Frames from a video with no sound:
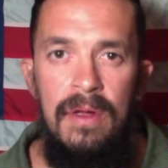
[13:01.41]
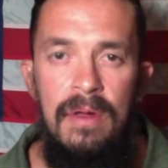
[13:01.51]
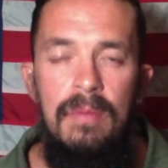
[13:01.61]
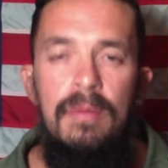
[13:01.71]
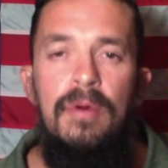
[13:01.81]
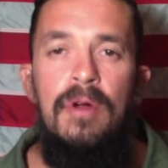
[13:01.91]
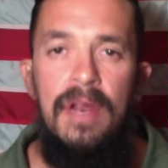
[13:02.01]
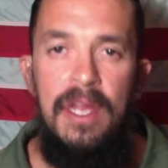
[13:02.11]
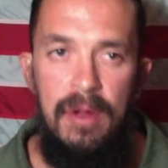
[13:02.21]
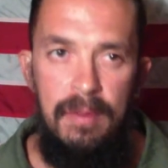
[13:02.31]
put on
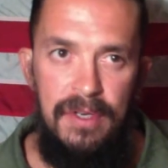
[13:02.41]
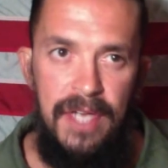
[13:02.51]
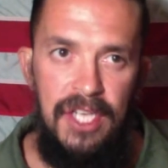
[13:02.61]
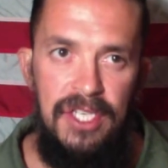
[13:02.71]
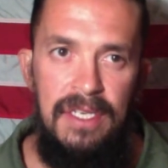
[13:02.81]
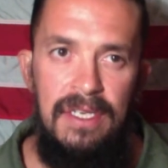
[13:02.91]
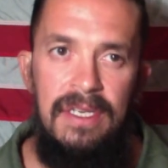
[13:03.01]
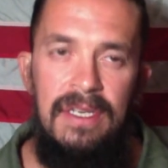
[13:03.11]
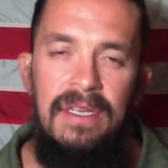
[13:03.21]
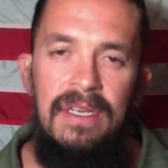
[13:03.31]
hearing protection.
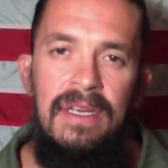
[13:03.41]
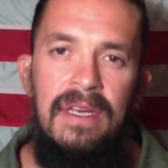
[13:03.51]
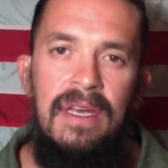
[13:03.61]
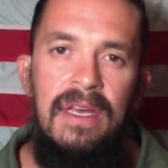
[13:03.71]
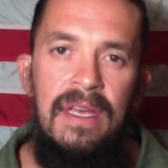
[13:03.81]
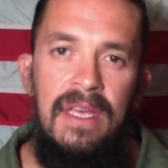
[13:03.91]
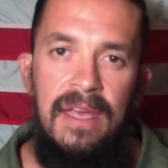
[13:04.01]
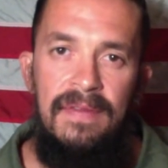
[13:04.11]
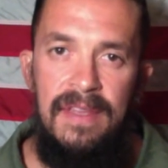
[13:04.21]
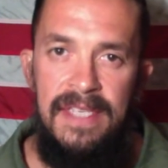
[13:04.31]
If the
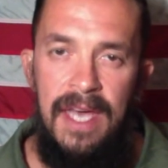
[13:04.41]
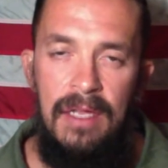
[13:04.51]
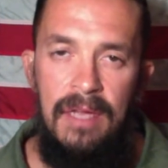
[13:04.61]
sound level